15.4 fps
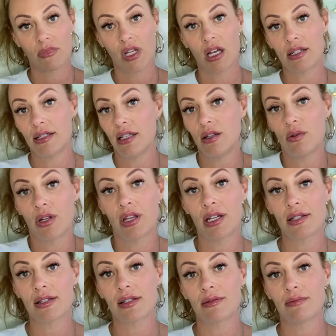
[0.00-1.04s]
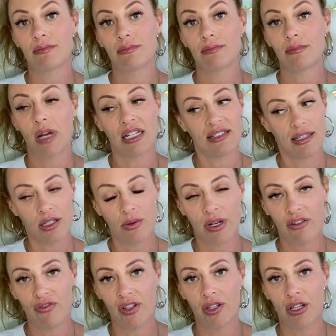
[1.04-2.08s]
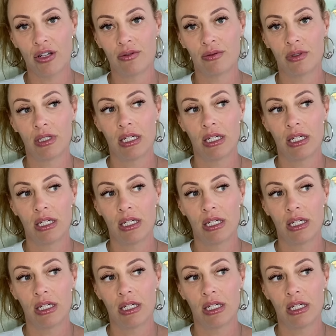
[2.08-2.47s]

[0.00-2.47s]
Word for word: I see you on this. I see you and I feel you.